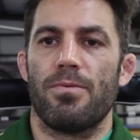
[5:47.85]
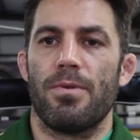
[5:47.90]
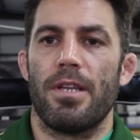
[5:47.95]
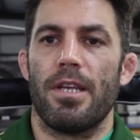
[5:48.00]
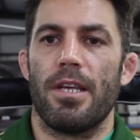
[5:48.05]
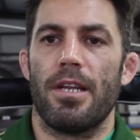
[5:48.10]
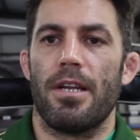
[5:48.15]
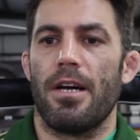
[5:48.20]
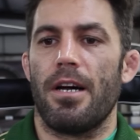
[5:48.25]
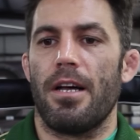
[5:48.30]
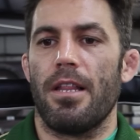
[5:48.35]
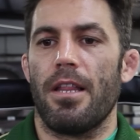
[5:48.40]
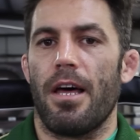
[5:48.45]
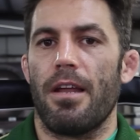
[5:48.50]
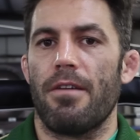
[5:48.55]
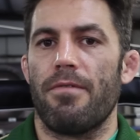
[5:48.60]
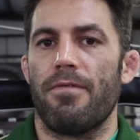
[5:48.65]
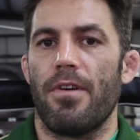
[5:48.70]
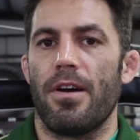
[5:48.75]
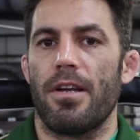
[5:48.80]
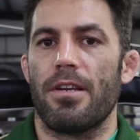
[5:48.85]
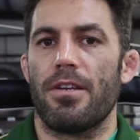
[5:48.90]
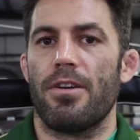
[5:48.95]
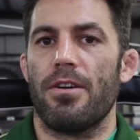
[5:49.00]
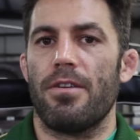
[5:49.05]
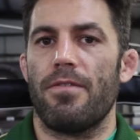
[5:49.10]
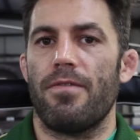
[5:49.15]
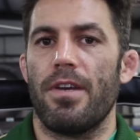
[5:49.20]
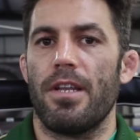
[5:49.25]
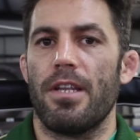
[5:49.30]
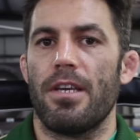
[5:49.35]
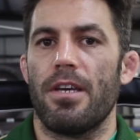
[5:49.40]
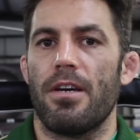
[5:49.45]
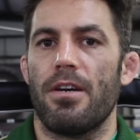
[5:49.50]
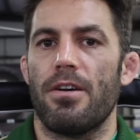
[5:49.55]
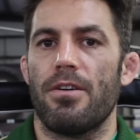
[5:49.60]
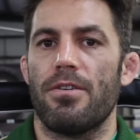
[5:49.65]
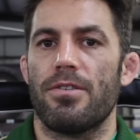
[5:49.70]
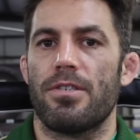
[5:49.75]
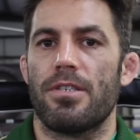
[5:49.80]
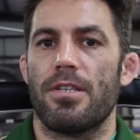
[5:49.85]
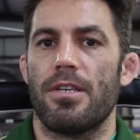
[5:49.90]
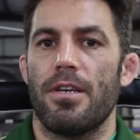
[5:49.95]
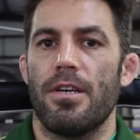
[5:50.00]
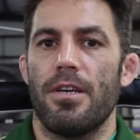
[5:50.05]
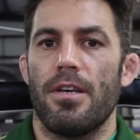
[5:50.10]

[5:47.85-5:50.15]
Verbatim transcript: We did a lot of fun, good videos.